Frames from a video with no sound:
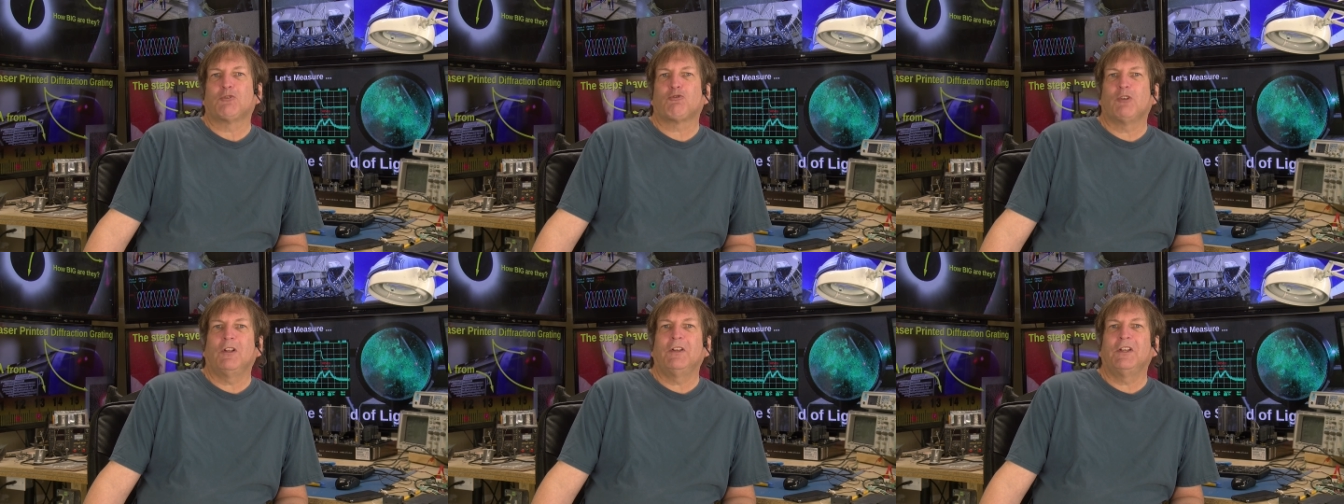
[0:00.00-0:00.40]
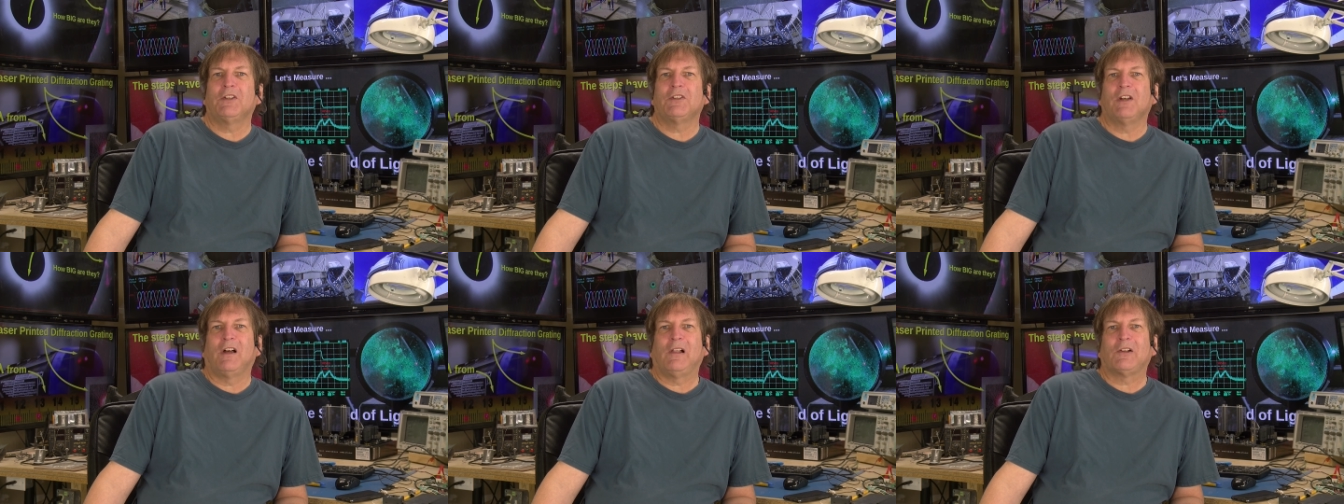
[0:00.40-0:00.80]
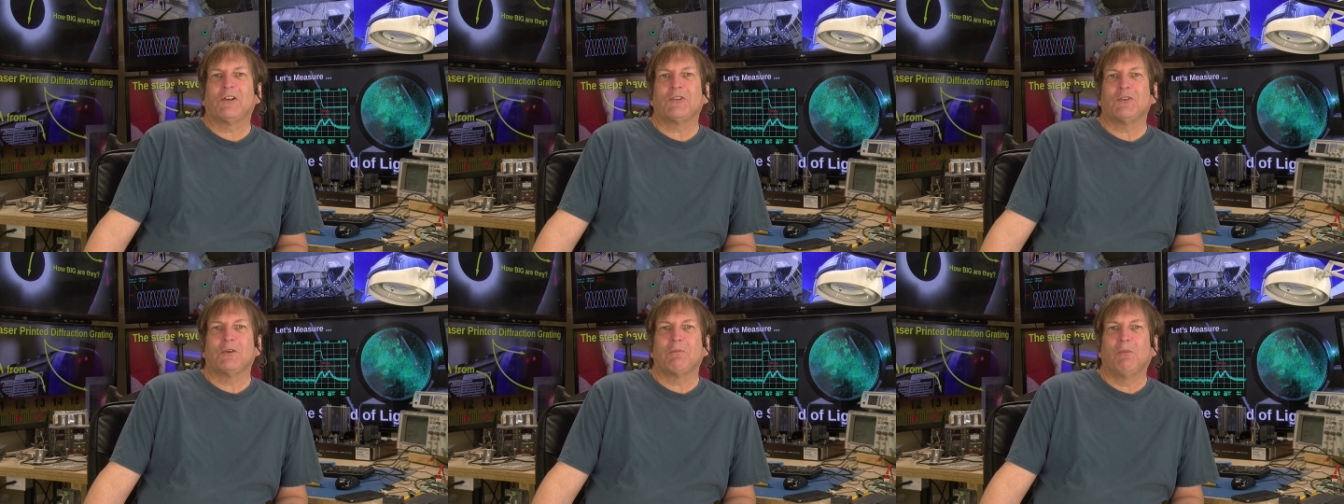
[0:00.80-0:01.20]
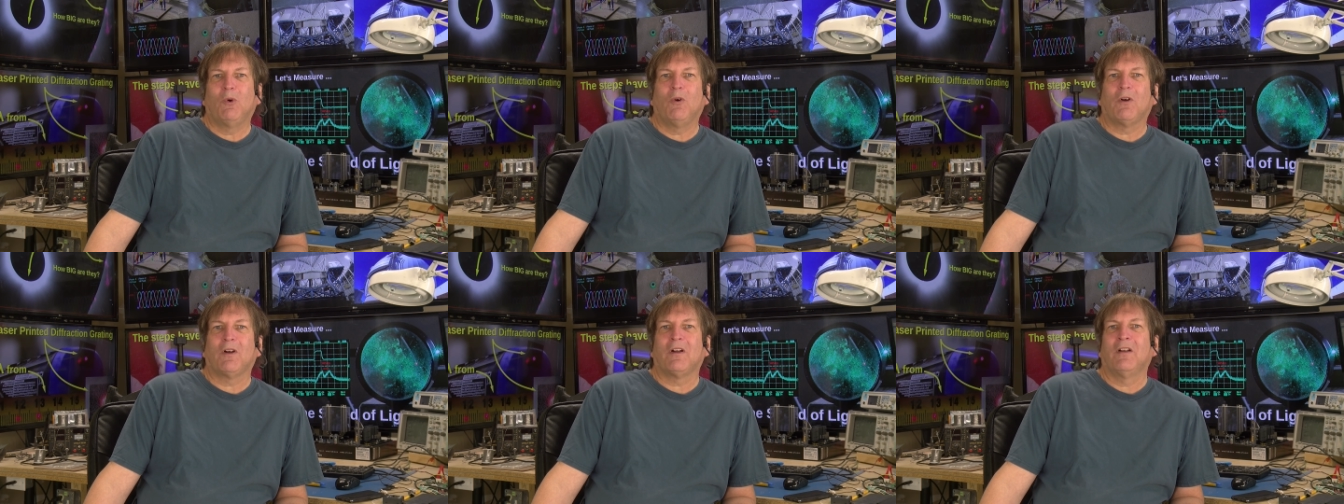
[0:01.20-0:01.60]
trillion or
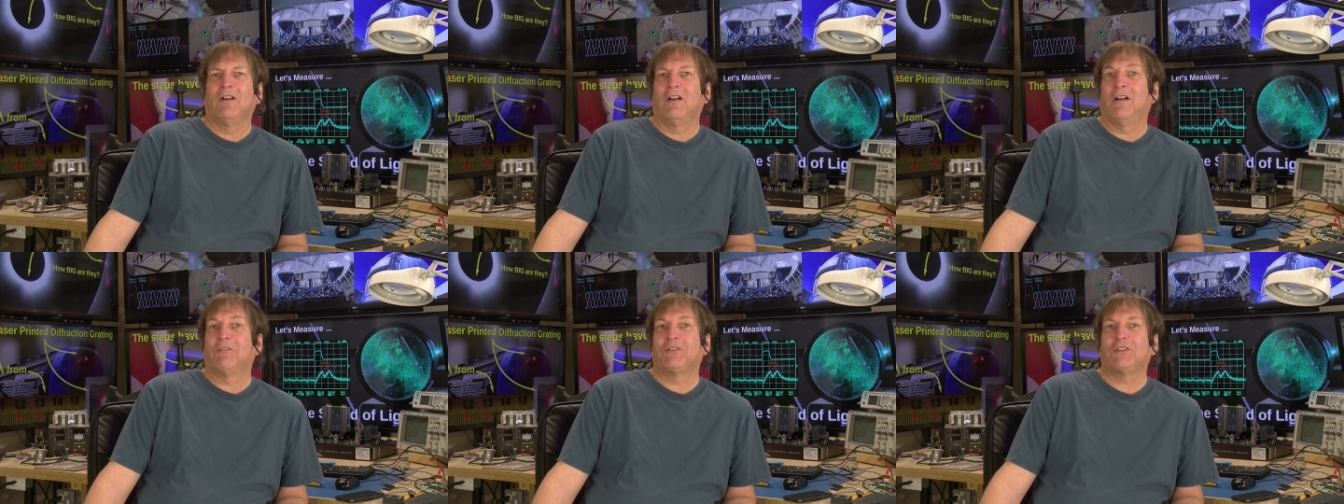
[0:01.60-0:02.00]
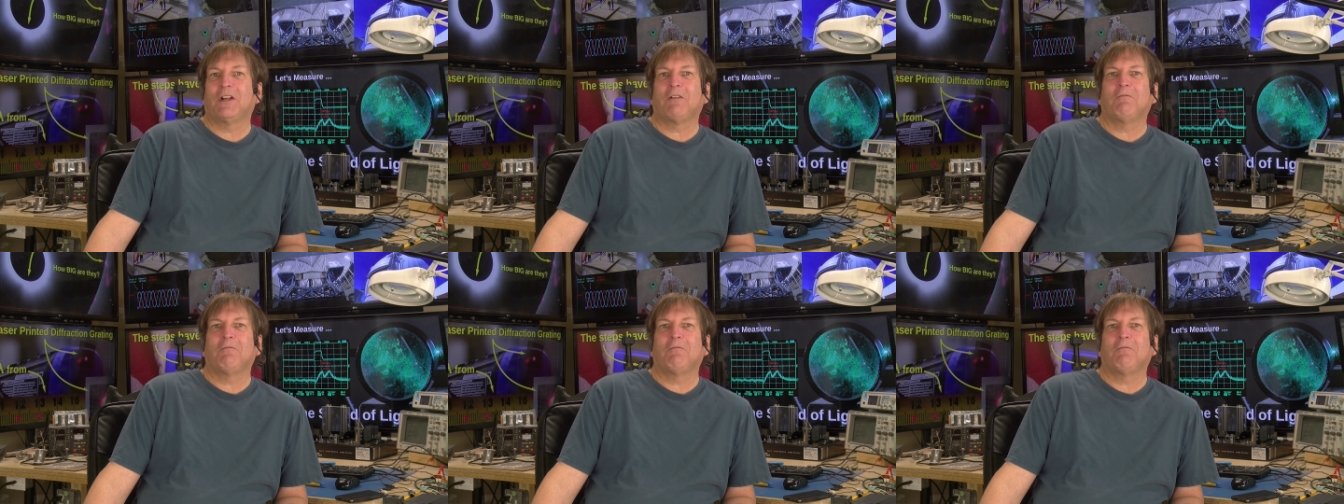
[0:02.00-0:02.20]
more of share